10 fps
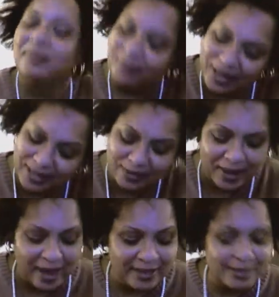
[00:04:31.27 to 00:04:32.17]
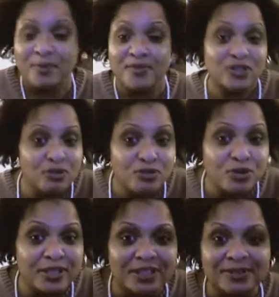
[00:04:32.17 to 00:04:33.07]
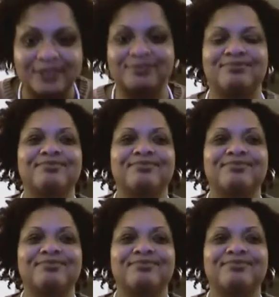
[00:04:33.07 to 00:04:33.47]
But that's okay. Some of us grew into it.